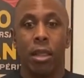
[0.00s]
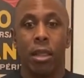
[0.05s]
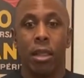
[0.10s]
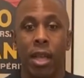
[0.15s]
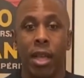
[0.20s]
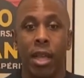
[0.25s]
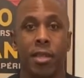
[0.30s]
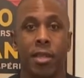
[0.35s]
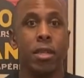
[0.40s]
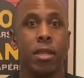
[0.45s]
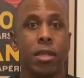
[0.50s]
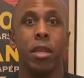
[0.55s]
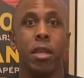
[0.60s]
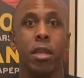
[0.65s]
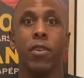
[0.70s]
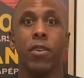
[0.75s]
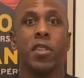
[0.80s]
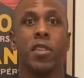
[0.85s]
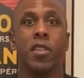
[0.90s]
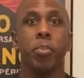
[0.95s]
lesson
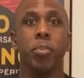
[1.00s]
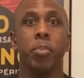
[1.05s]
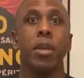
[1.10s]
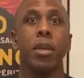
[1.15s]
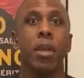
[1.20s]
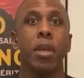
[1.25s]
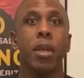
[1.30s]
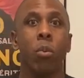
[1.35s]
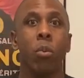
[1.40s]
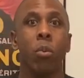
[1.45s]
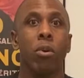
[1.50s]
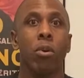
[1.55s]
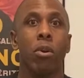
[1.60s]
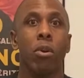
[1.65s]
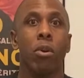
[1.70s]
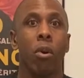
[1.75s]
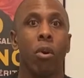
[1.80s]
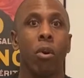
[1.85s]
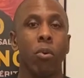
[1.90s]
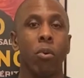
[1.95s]
and recipe that
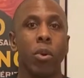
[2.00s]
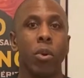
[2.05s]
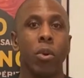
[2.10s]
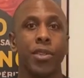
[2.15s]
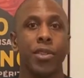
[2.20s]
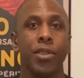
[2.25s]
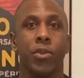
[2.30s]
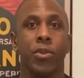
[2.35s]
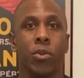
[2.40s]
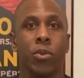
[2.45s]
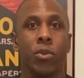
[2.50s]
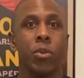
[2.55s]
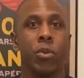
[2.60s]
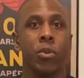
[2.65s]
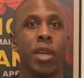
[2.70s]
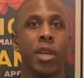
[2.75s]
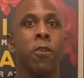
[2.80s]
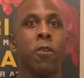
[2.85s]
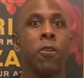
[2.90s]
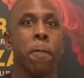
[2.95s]
we're all going to do
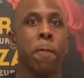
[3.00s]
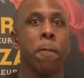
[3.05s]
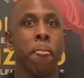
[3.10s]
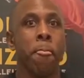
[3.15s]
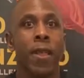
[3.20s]
together.